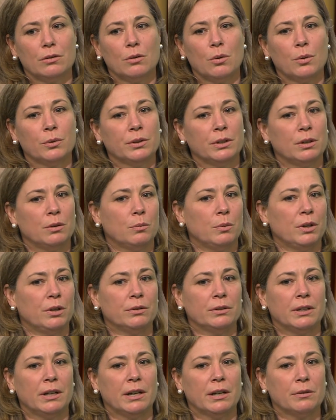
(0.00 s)
we
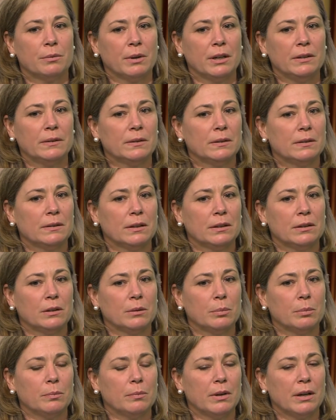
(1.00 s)
only had races at
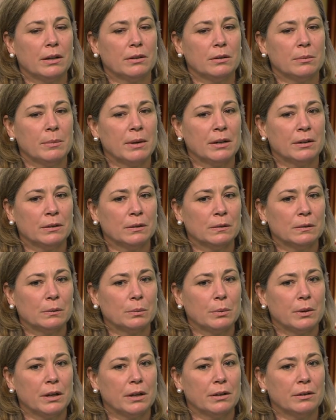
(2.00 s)
the mountains
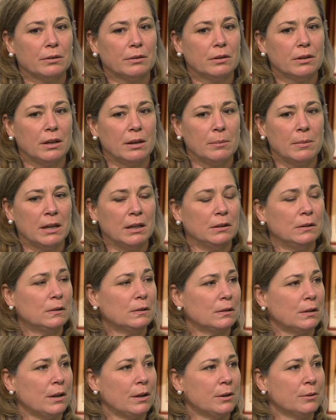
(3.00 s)
where they made
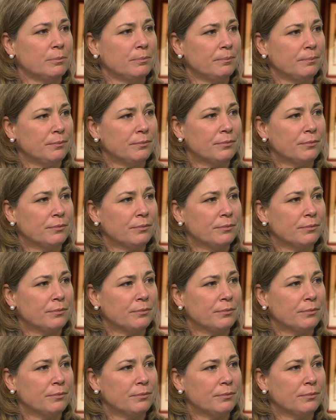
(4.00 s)
snow.